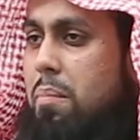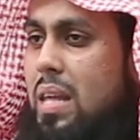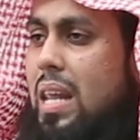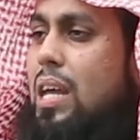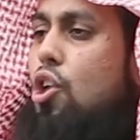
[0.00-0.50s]
him.
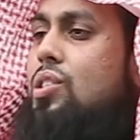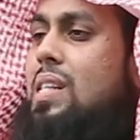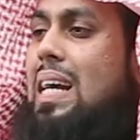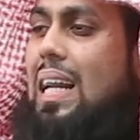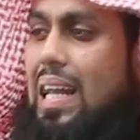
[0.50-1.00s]
The
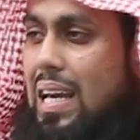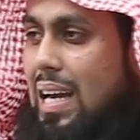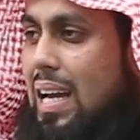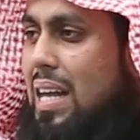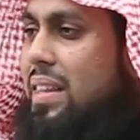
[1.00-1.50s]
records are
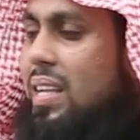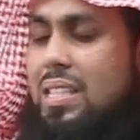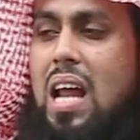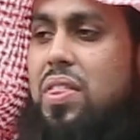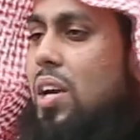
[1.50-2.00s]
clear.
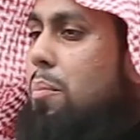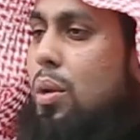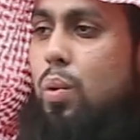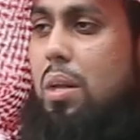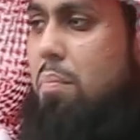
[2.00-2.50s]
There's nothing
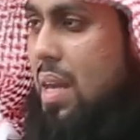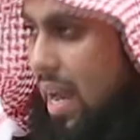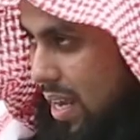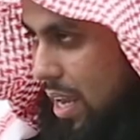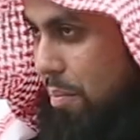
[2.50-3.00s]
between me
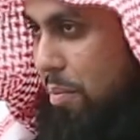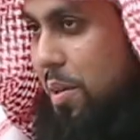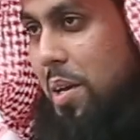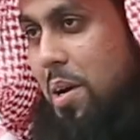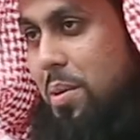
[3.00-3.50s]
and him.
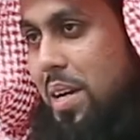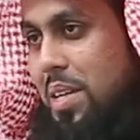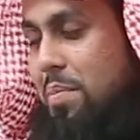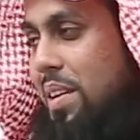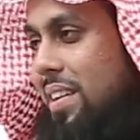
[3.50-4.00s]
Allahu
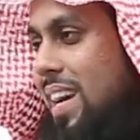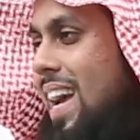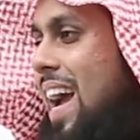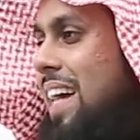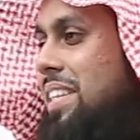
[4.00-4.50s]
Akbar.
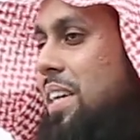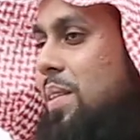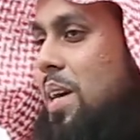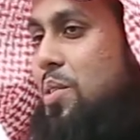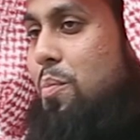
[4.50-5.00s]
And then
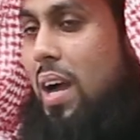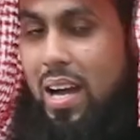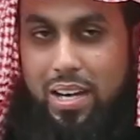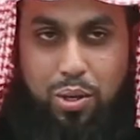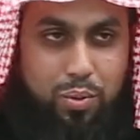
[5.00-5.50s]
Allah
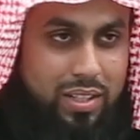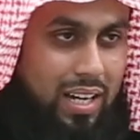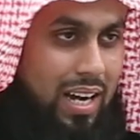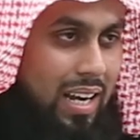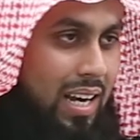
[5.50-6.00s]
subhanahu wa
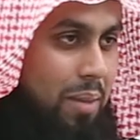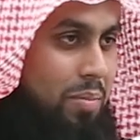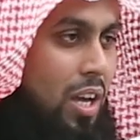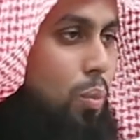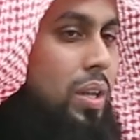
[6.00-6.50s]

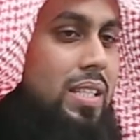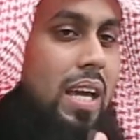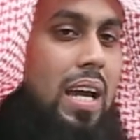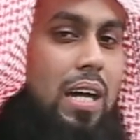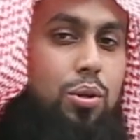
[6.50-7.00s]
ta'ala will
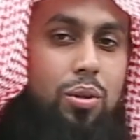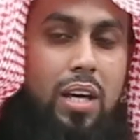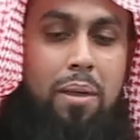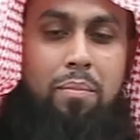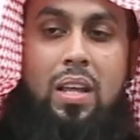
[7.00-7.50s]
say unto
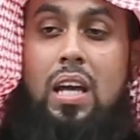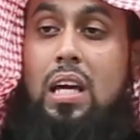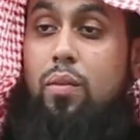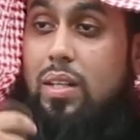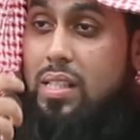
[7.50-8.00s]
them,
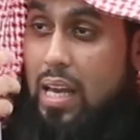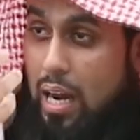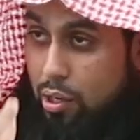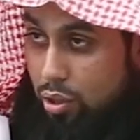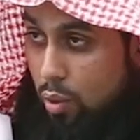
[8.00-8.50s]
he will say
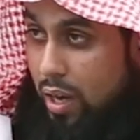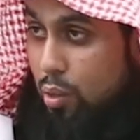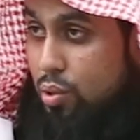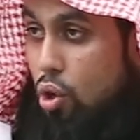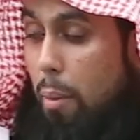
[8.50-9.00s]
unto the one
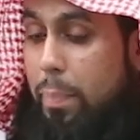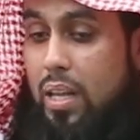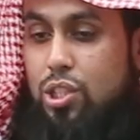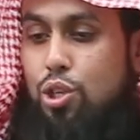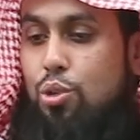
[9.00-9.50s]
who's
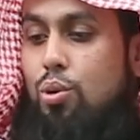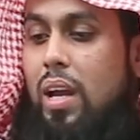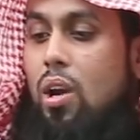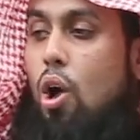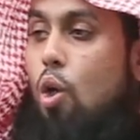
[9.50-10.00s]
oppressed, you can